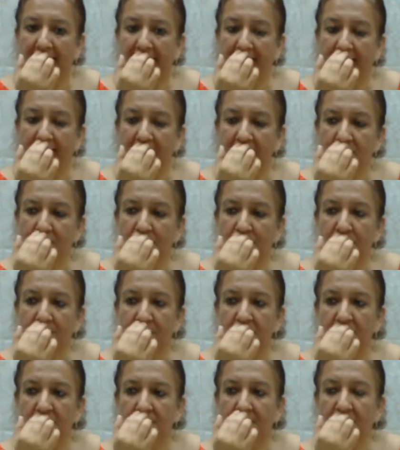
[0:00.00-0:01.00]
I
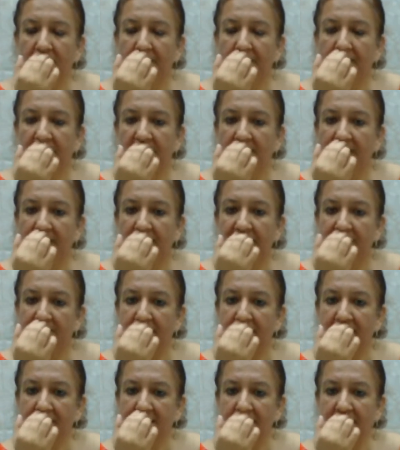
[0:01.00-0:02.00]
choose to forgive
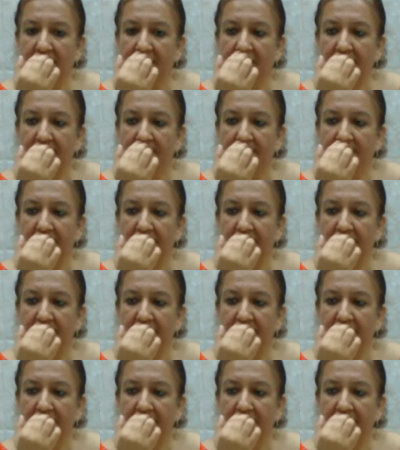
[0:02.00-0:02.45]
myself